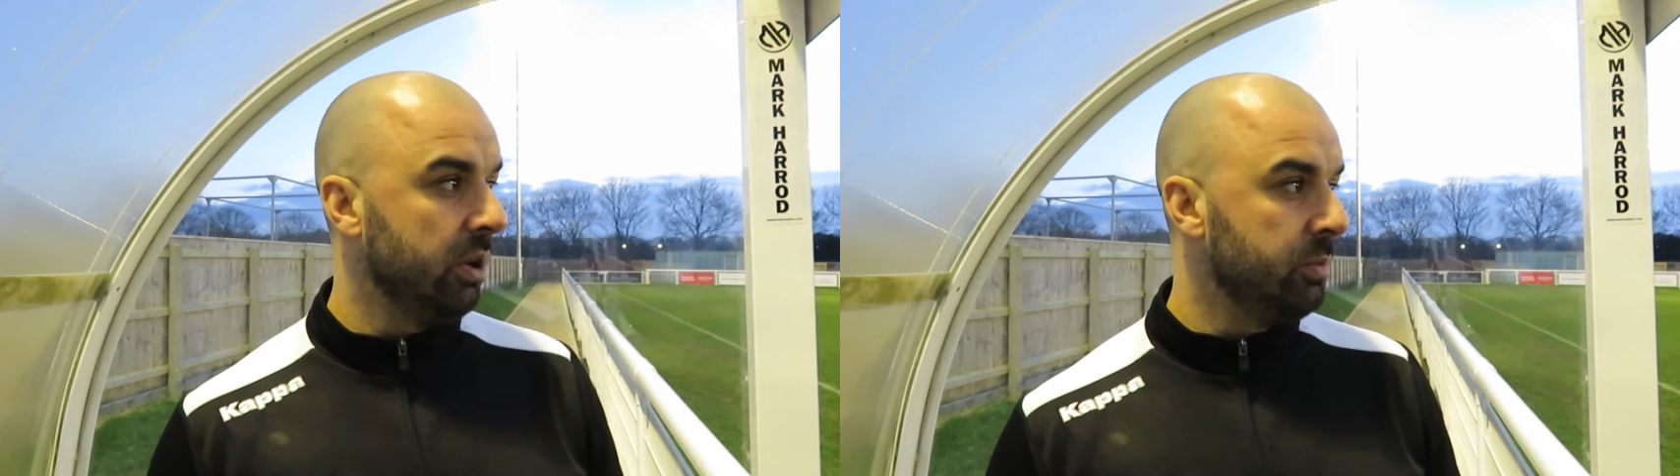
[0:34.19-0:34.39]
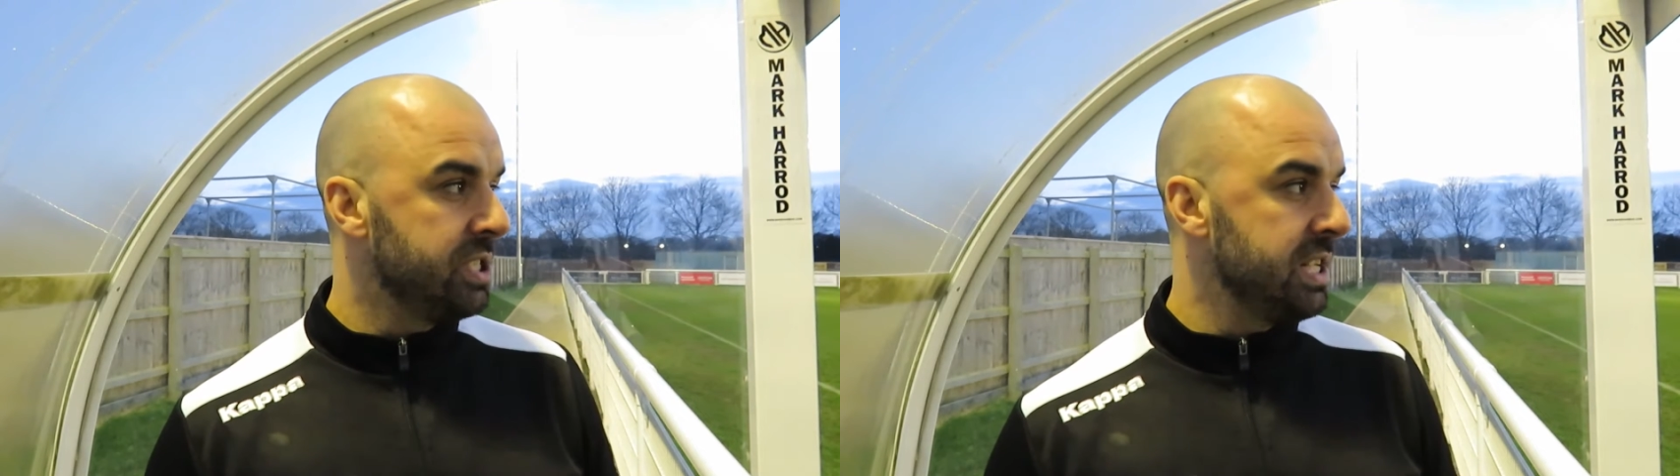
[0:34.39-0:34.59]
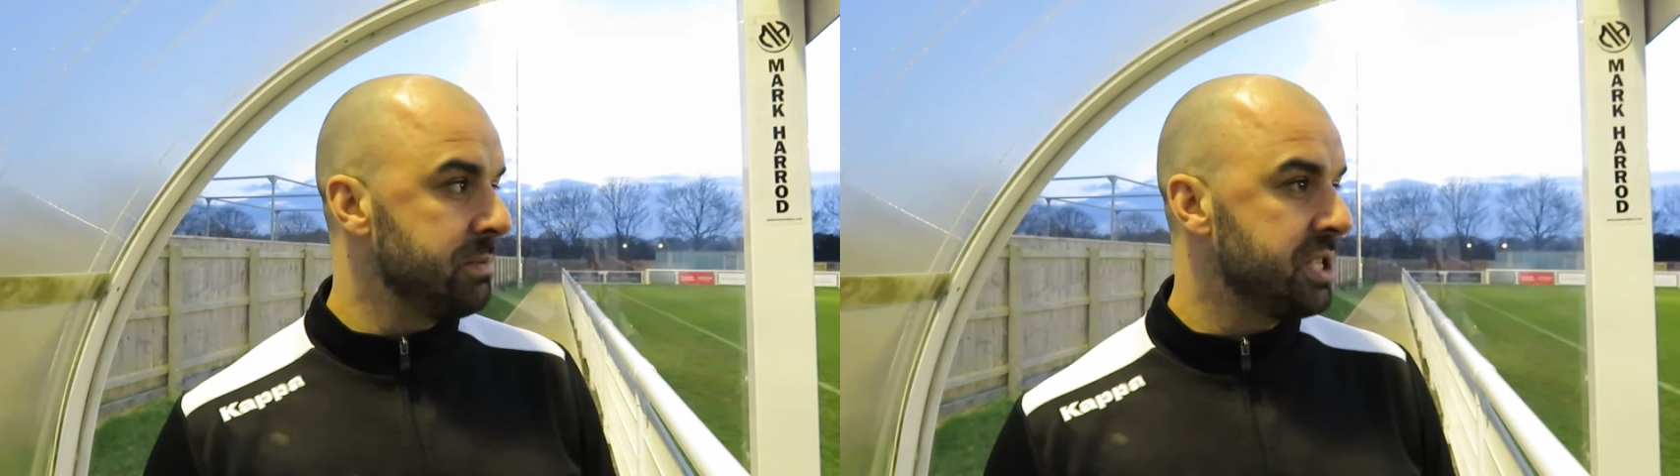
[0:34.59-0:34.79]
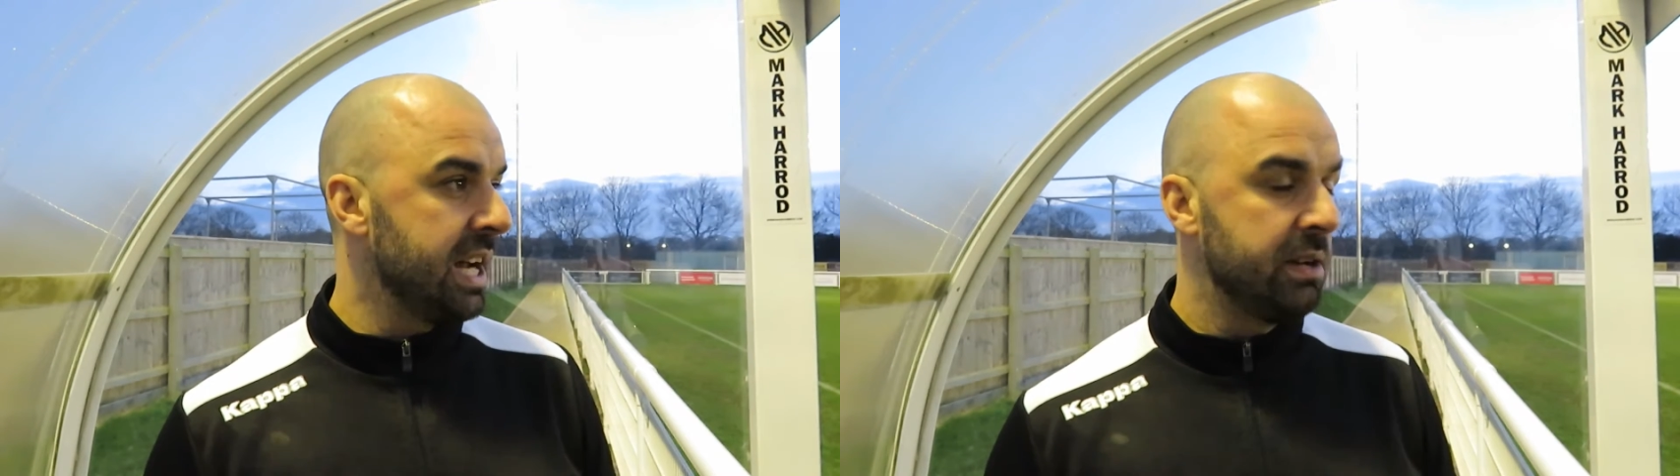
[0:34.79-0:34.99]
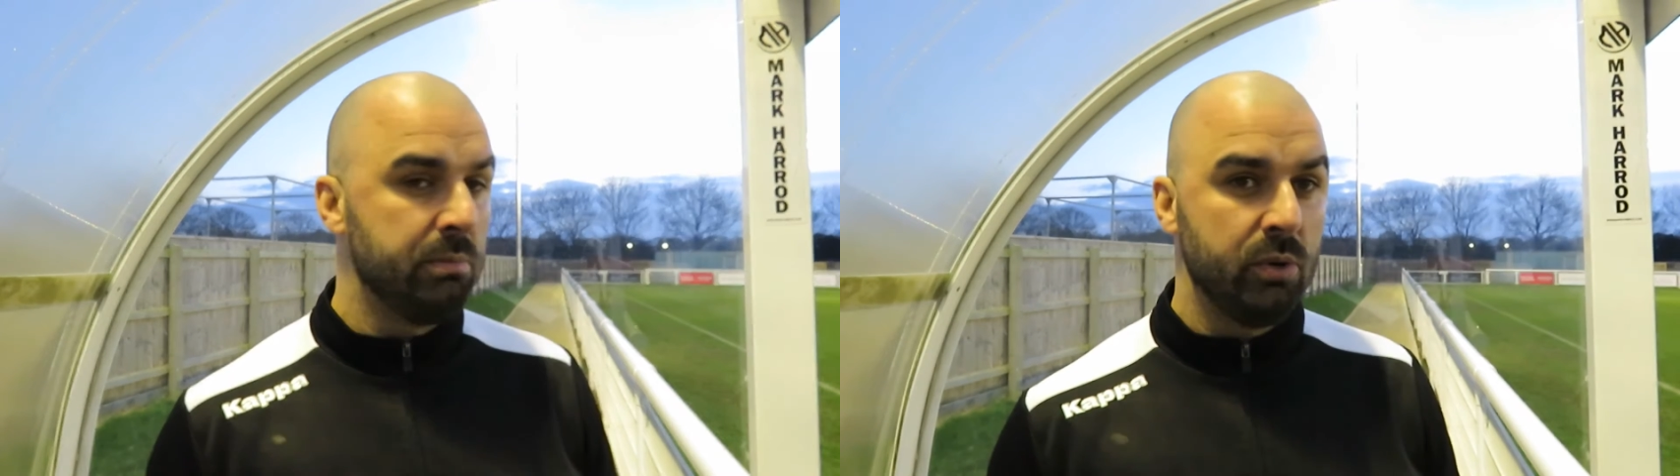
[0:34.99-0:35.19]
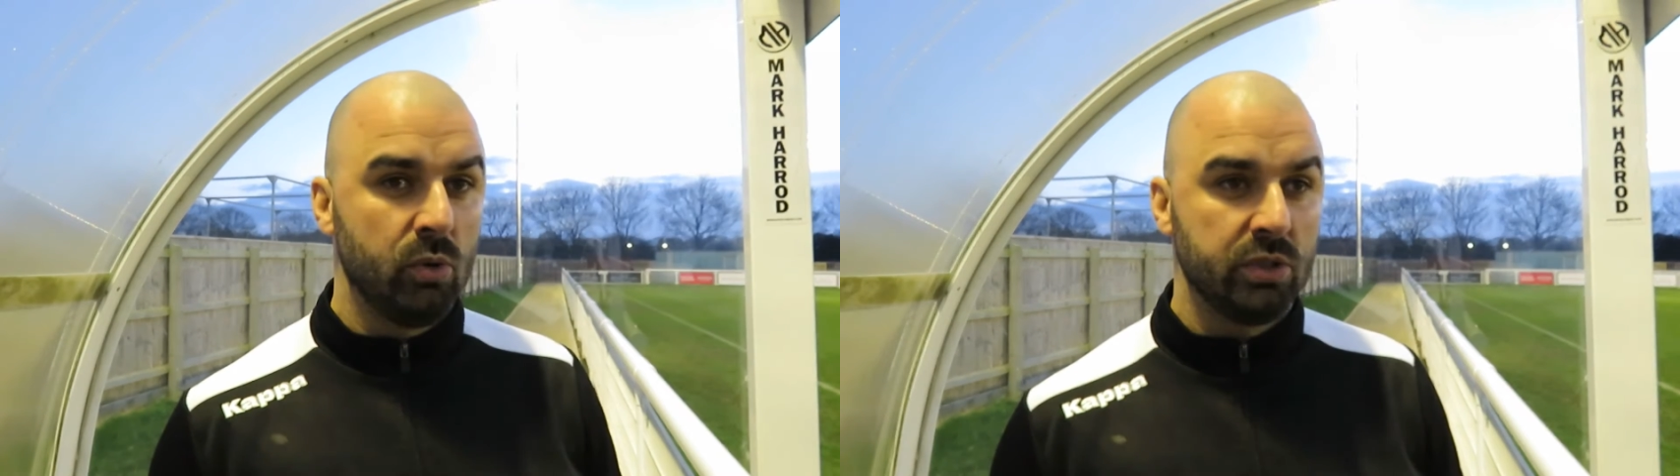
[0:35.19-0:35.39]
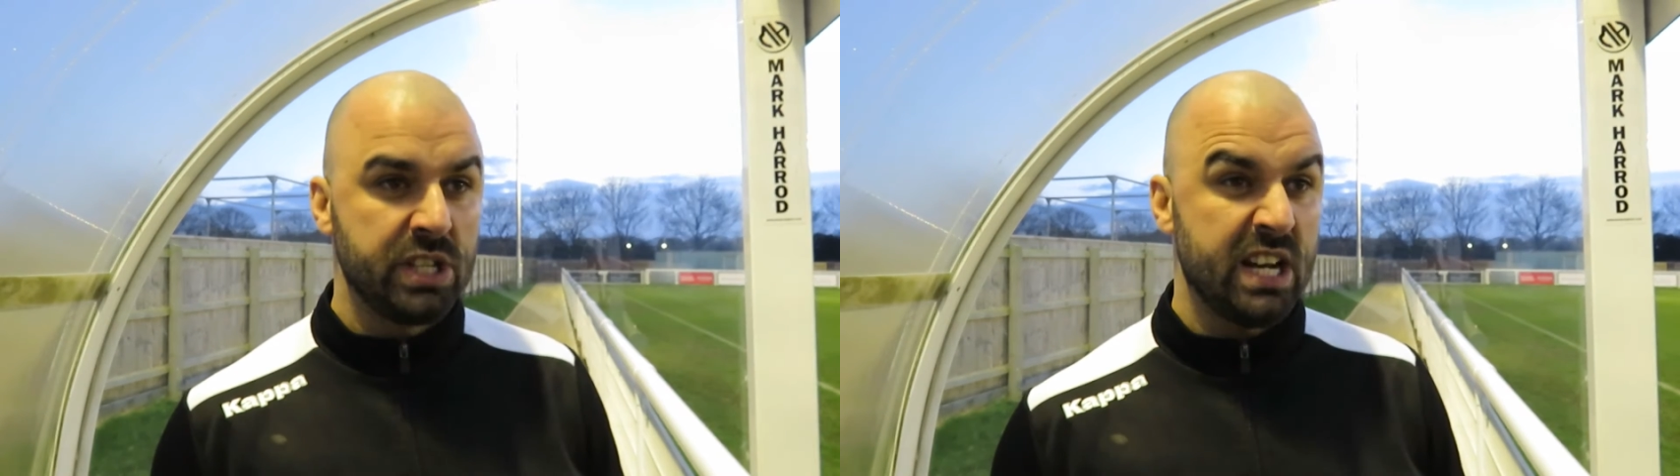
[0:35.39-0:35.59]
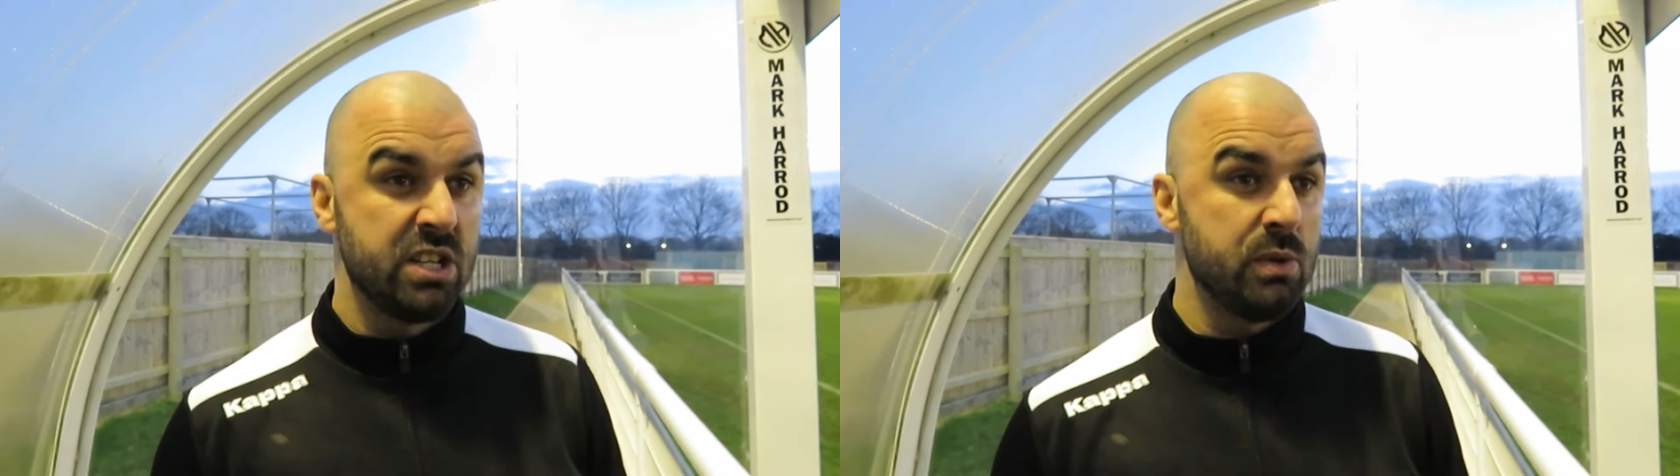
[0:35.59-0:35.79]
and we seemed second
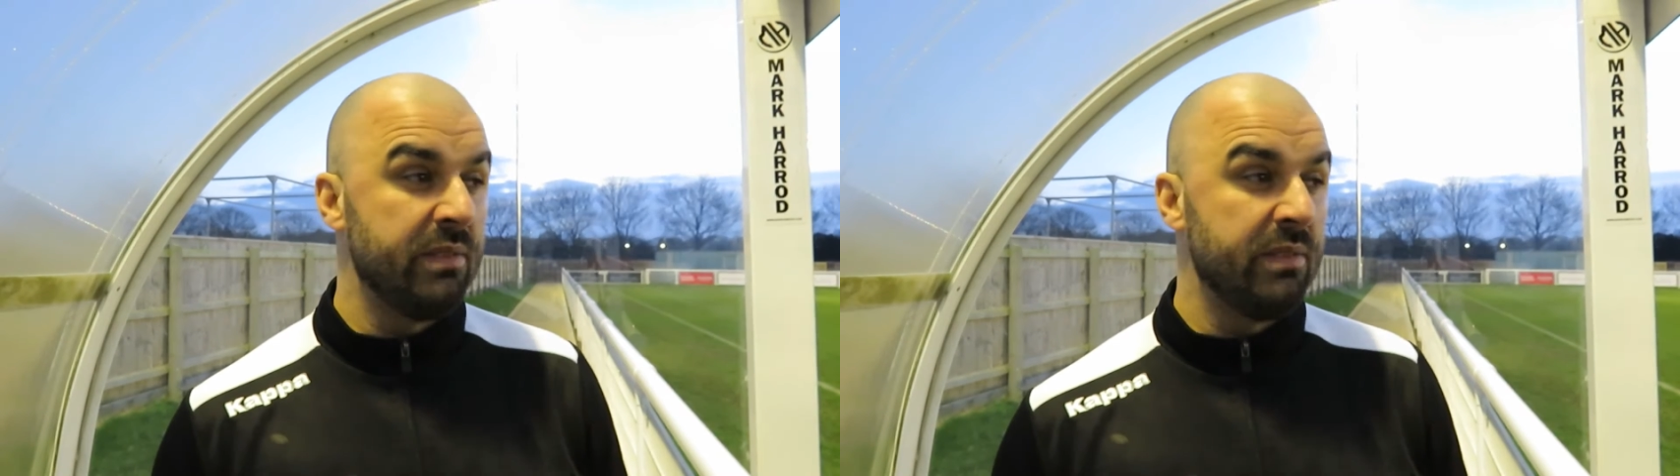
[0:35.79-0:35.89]
to